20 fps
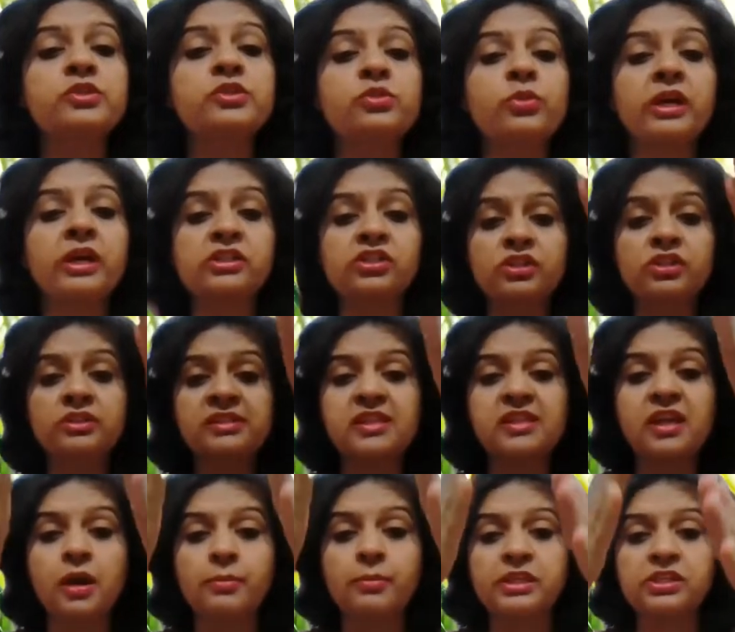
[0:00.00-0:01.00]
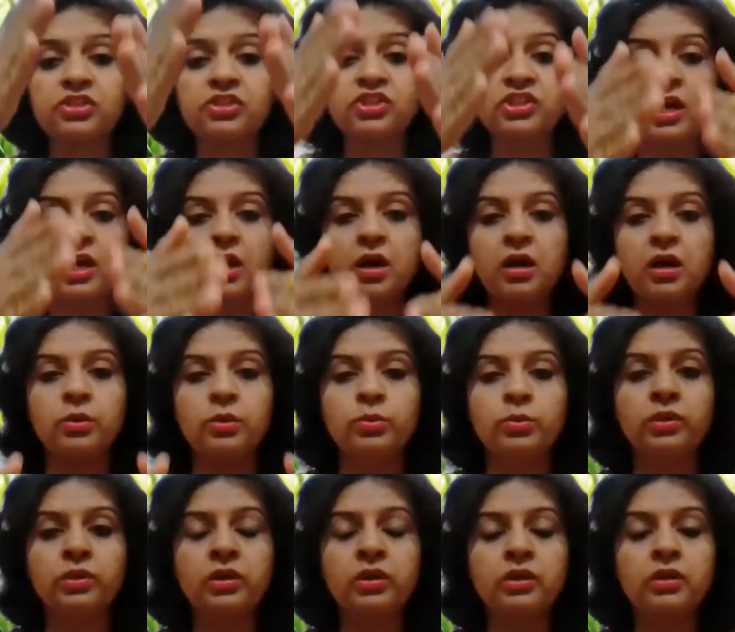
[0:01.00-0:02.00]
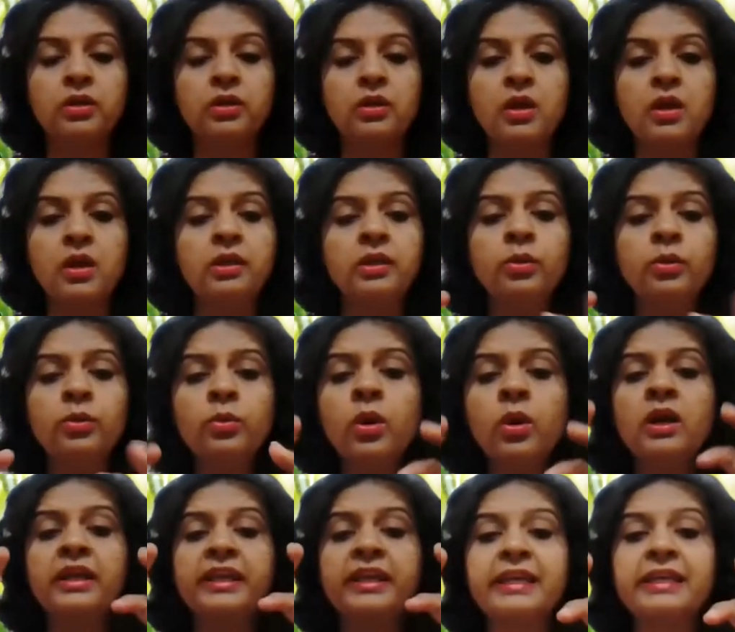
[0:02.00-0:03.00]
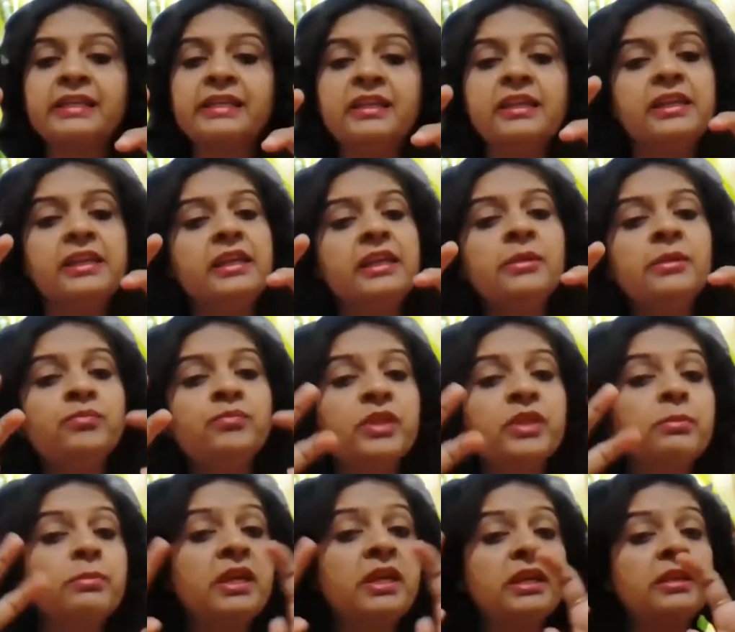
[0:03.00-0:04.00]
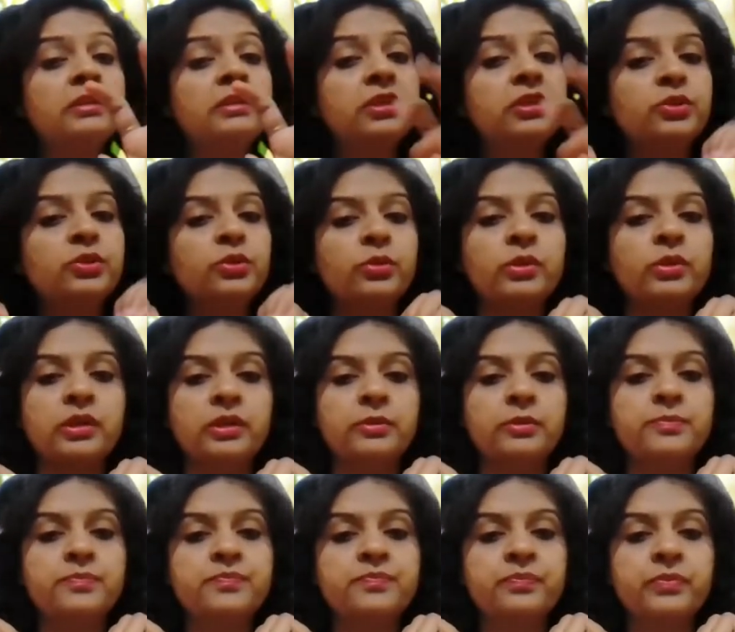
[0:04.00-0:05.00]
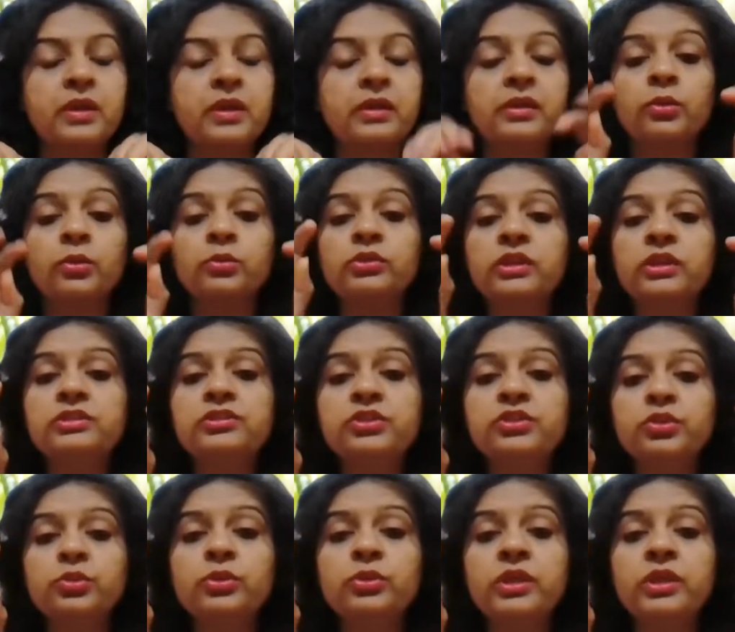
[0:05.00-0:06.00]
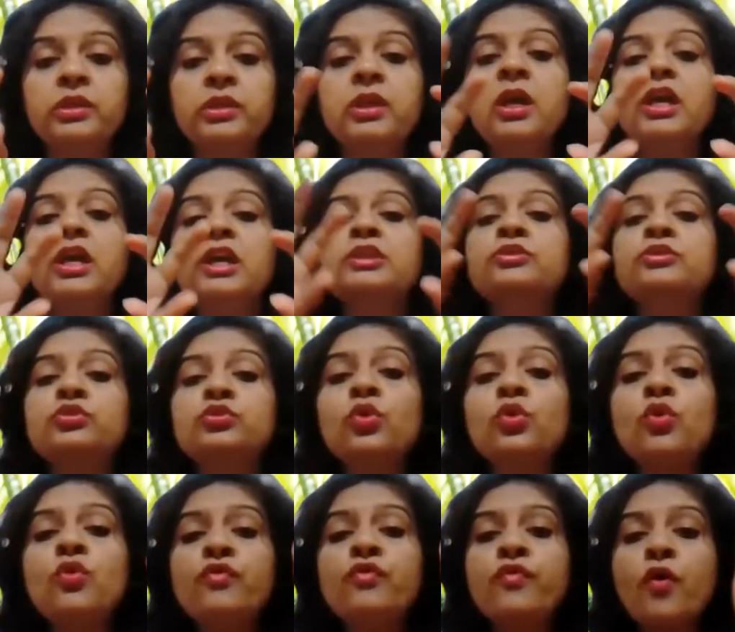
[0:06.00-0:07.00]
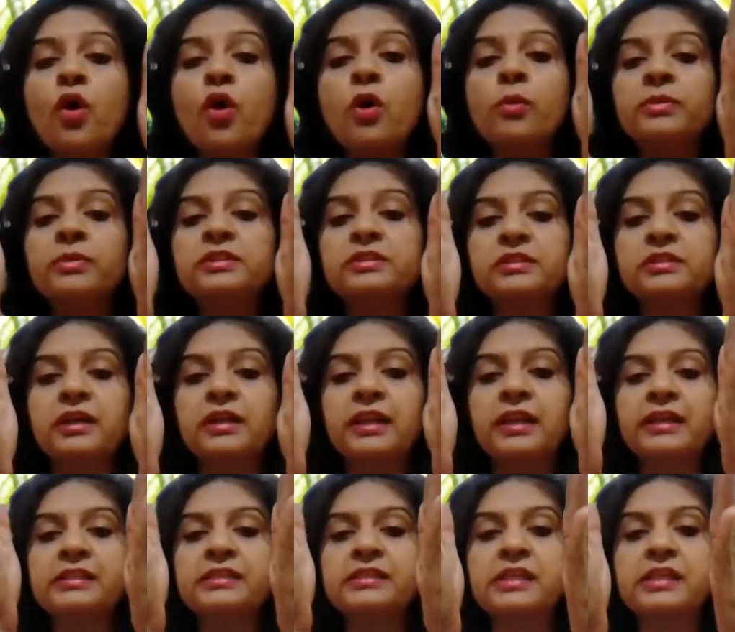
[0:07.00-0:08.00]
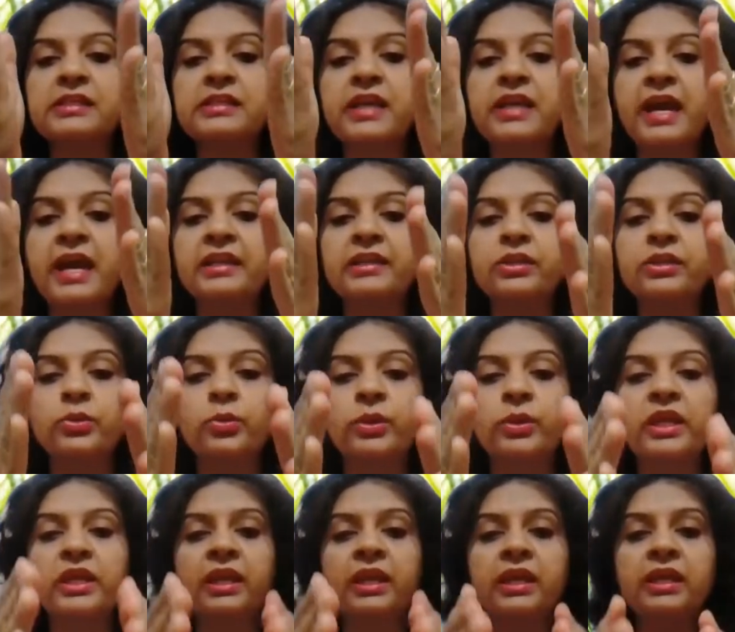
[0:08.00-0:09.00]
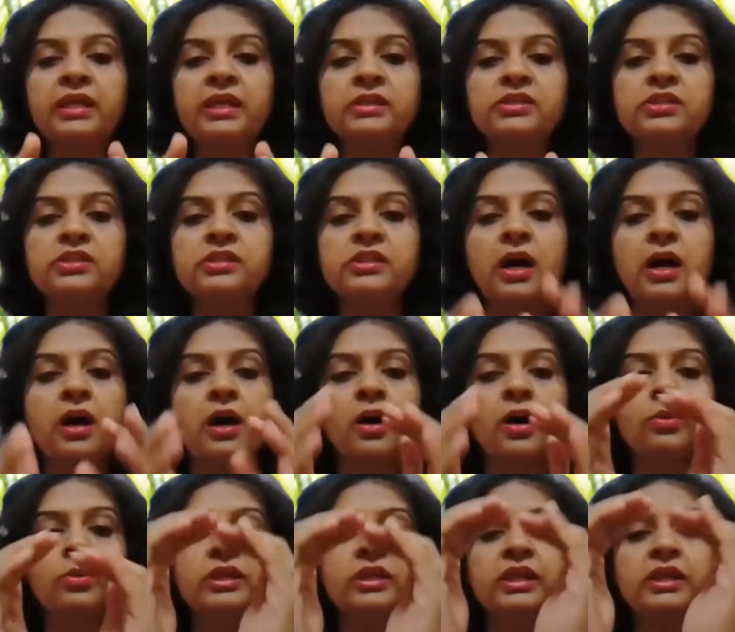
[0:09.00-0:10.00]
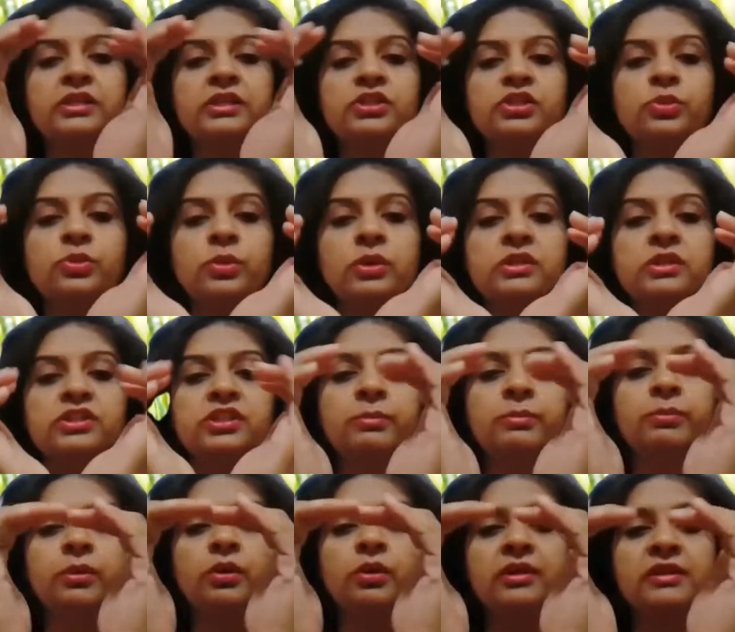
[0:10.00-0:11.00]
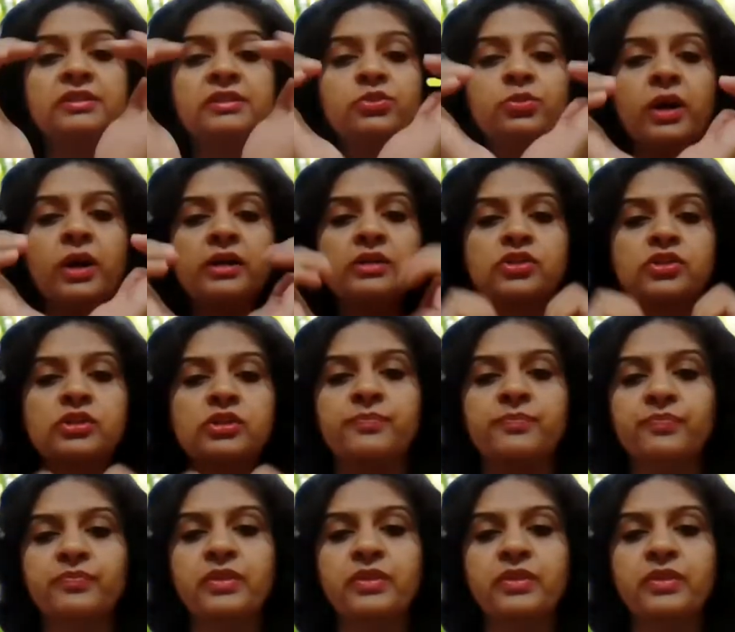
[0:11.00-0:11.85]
structures coming down. Now, kidney, they make the urine. Now this urine, so form is collected and drained down into a tubular structure.